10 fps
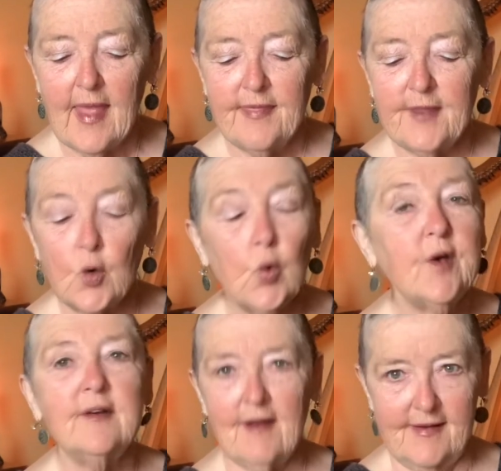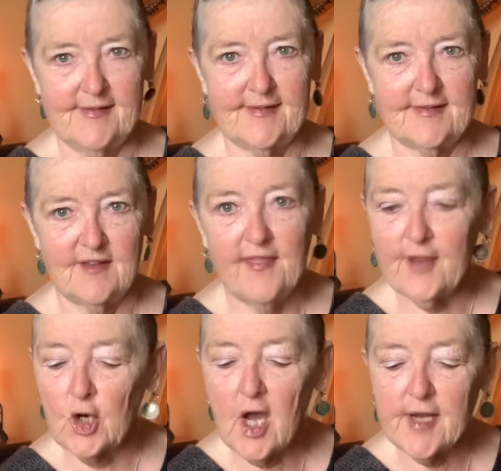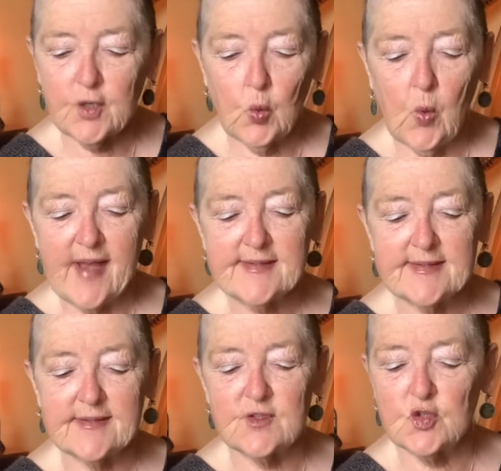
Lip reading: They're organized. They're on a quest